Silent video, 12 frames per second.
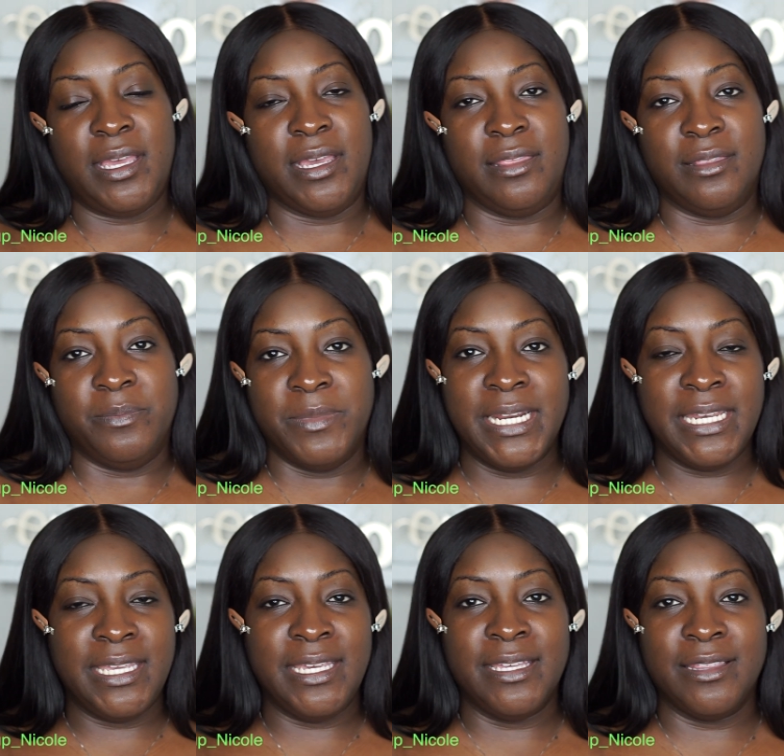And the
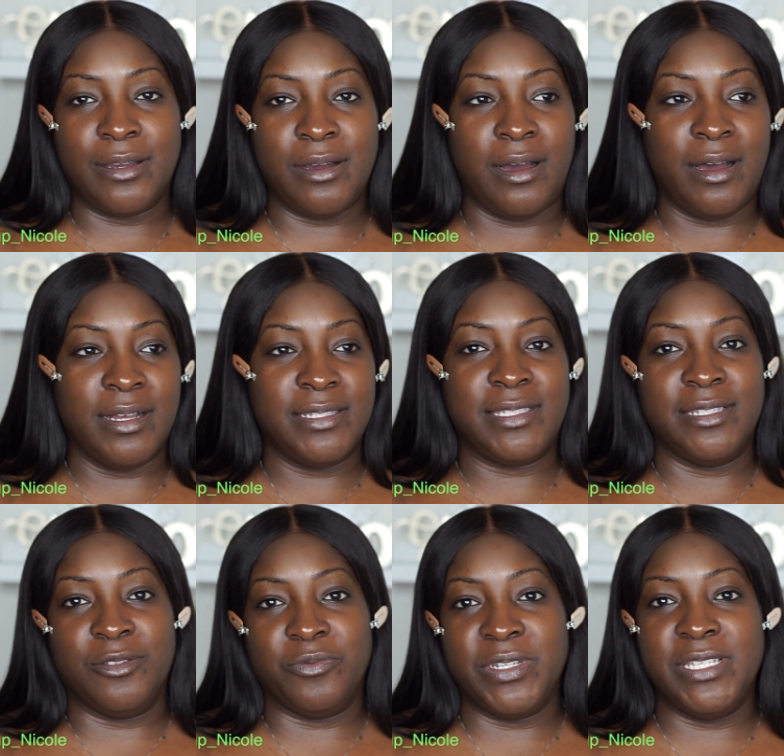money and the cost
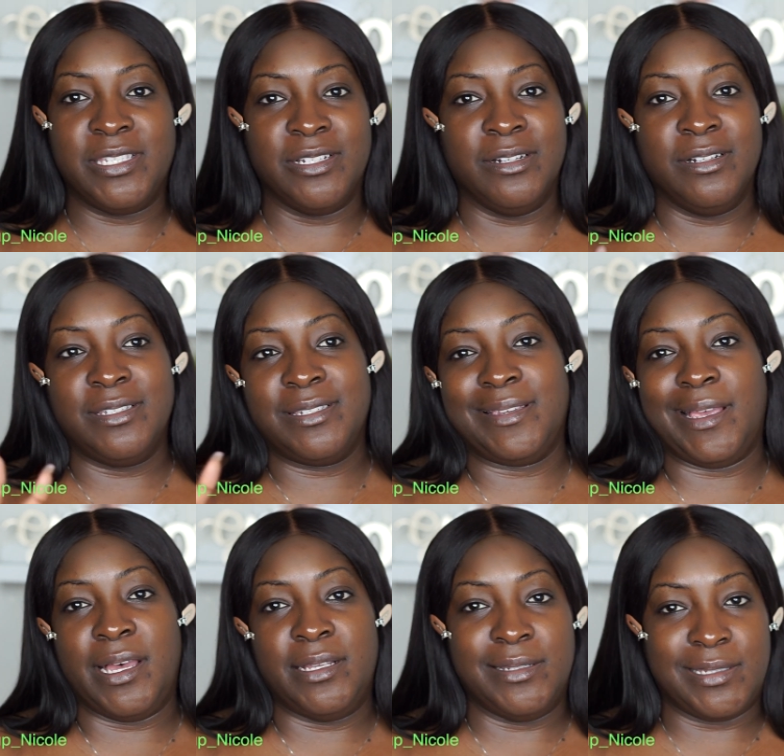and the research,
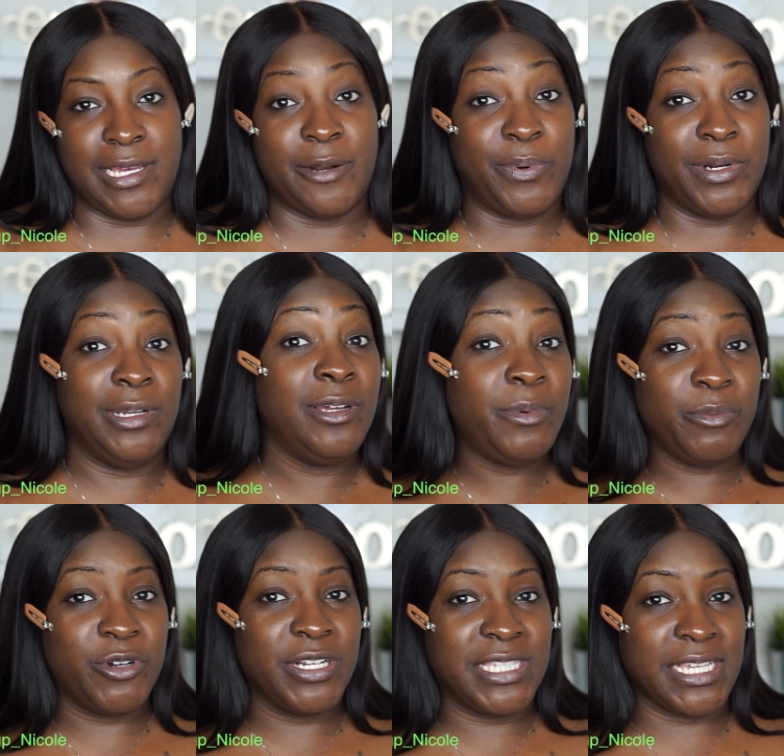I just got to put a little bit
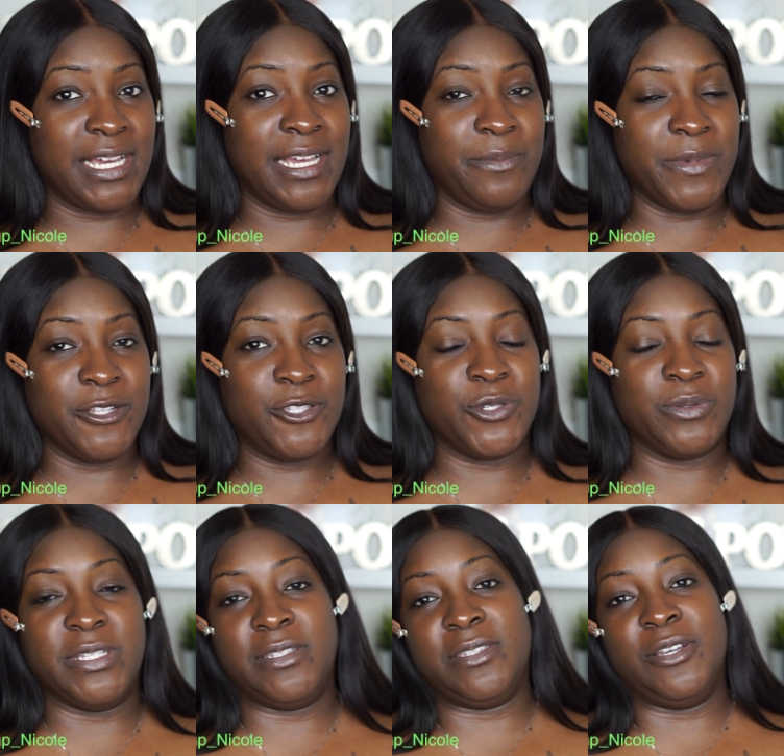more time into
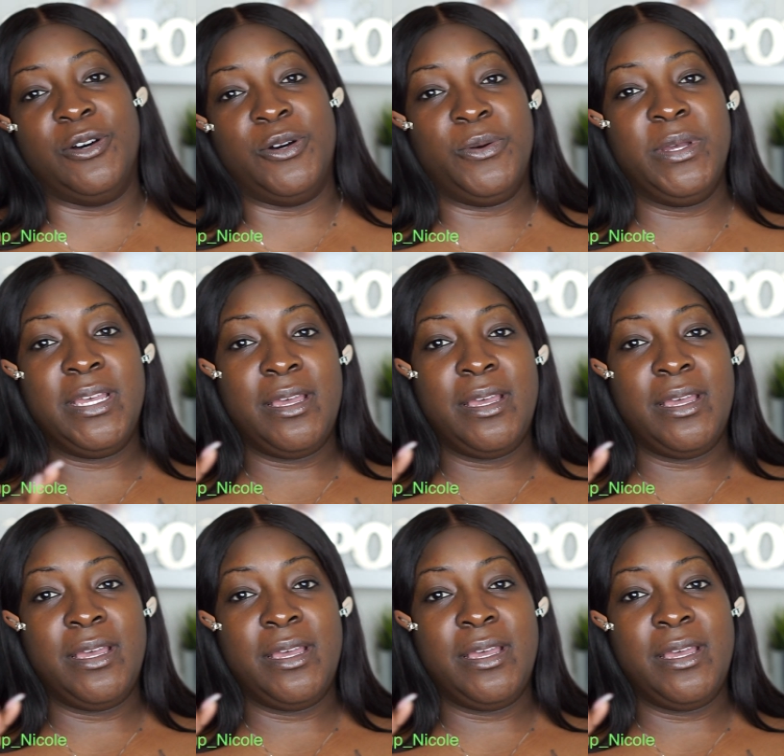it. So